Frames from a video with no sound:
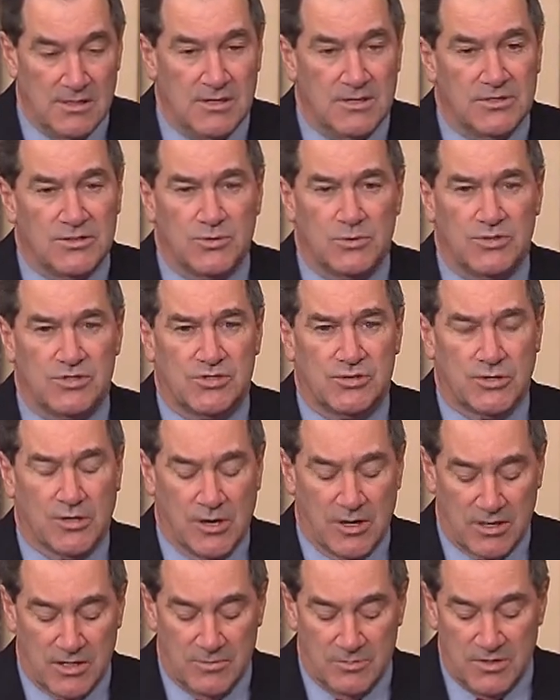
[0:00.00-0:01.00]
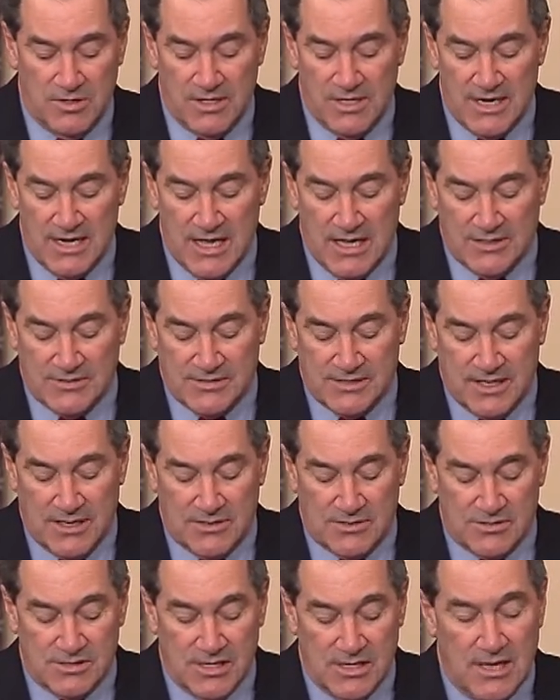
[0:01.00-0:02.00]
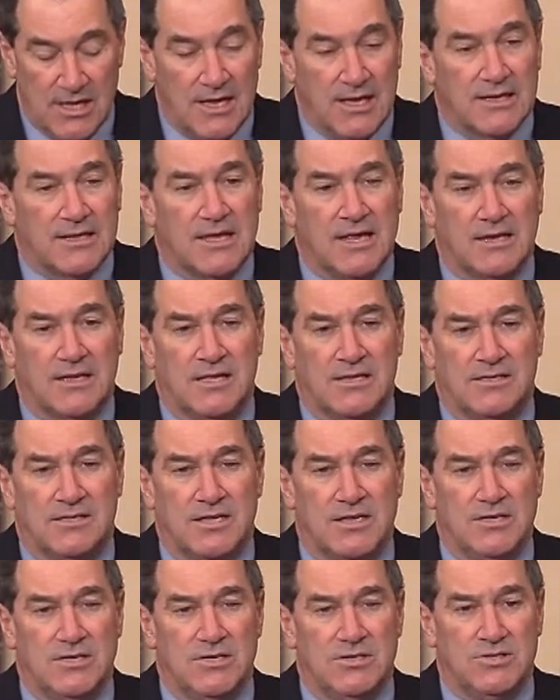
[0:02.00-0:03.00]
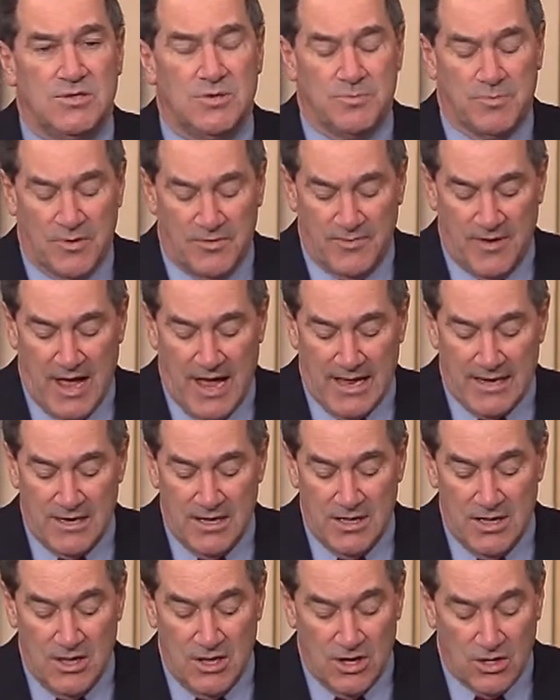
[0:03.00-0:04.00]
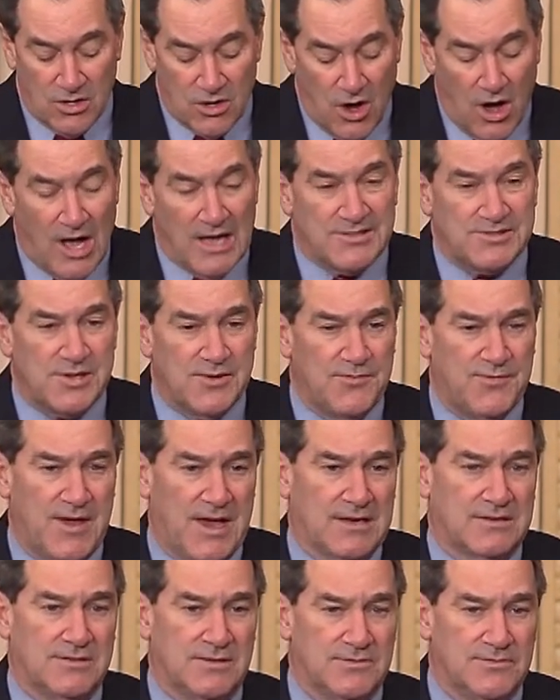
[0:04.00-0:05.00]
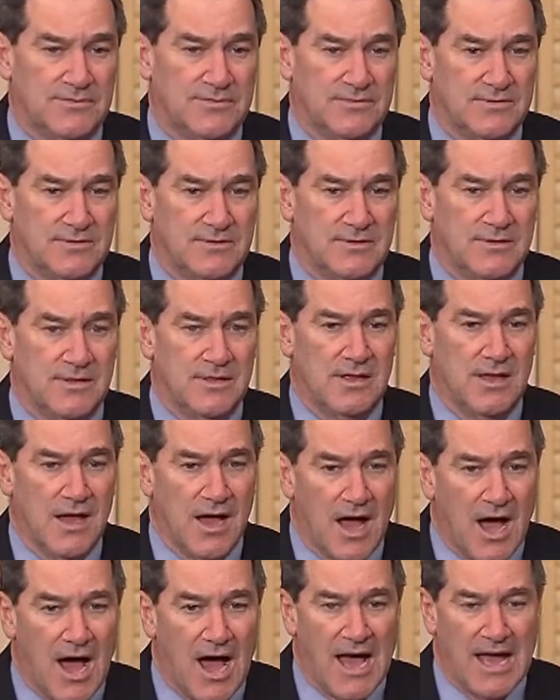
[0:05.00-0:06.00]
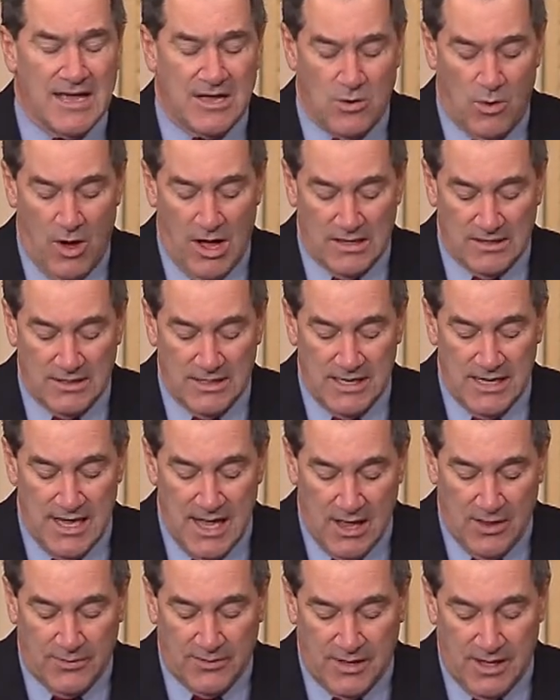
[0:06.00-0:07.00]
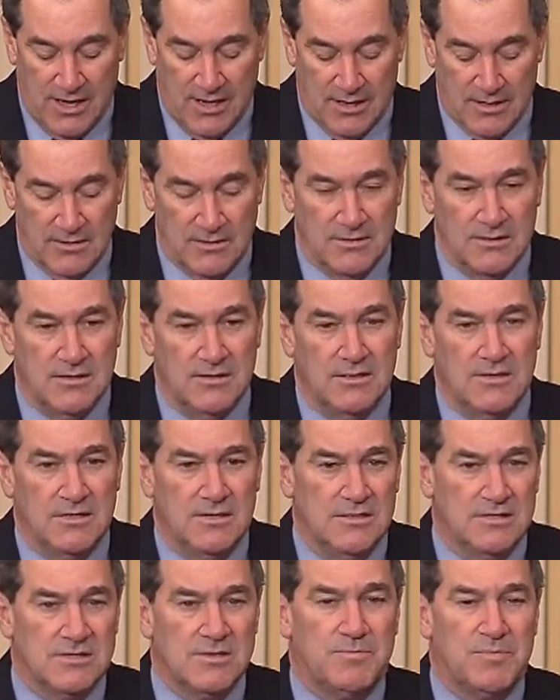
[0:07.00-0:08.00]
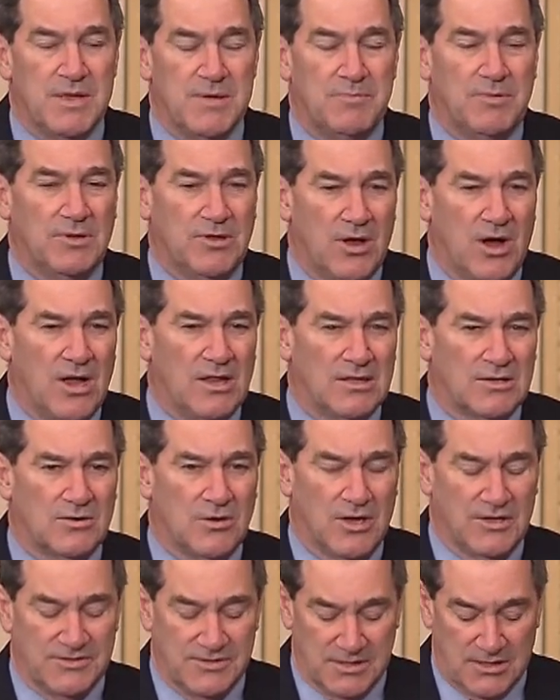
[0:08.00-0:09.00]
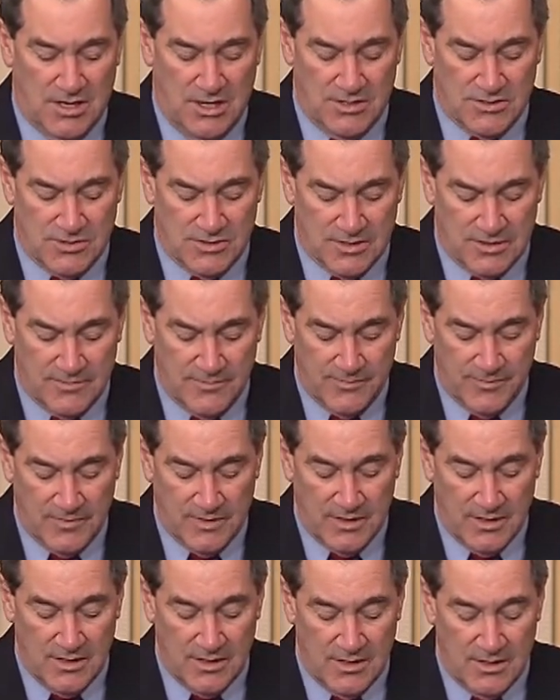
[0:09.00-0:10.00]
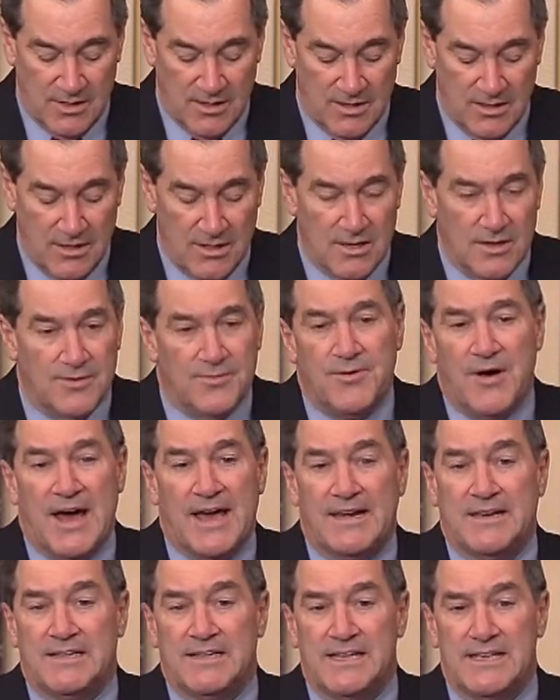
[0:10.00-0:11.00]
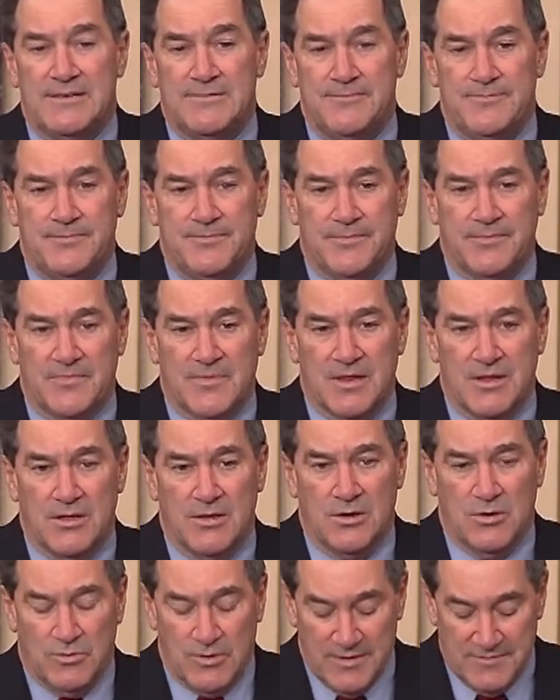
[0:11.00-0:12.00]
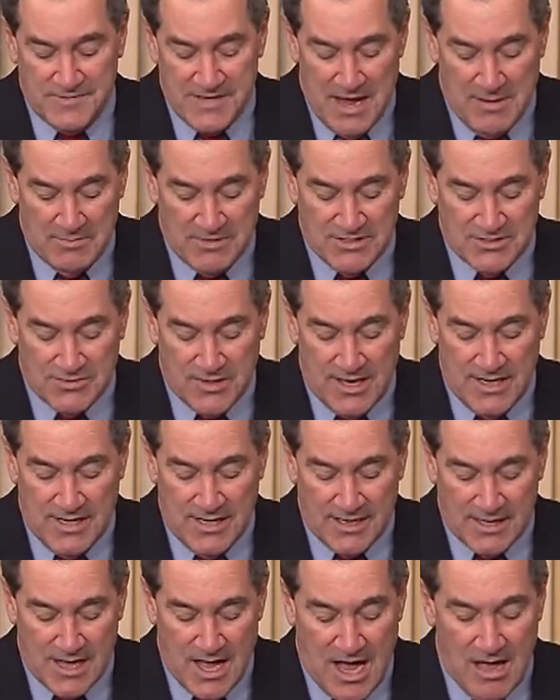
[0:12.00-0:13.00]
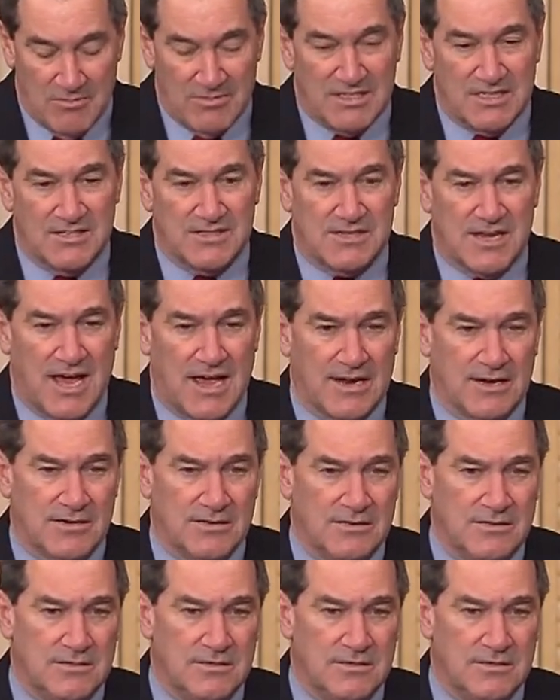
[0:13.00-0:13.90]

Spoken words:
to ensure our community health centers can continue to provide cost-effective, high-quality health care to people all across the country. Finally, we've demonstrated a common desire